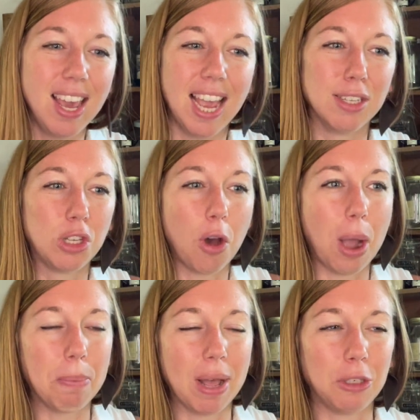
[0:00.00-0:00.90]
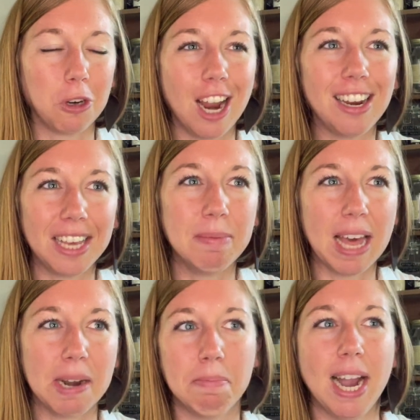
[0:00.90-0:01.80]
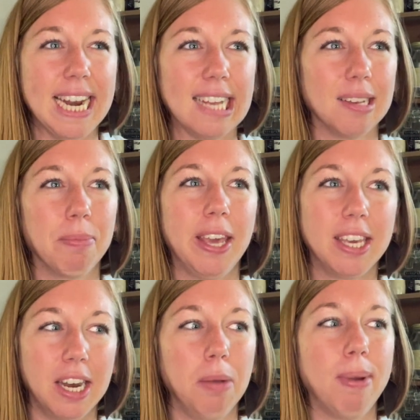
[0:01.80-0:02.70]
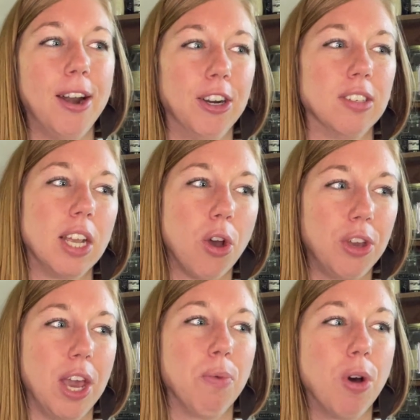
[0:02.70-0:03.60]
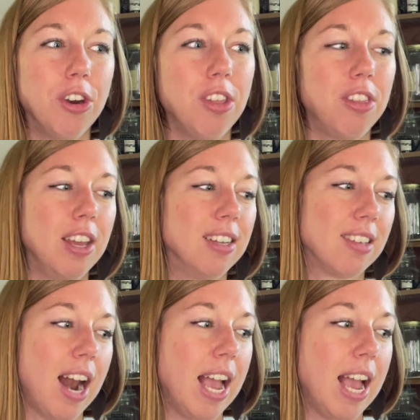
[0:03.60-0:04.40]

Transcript: And so I'm like trying to keep that in mind as I'm like getting better. It's like, okay, what are the things that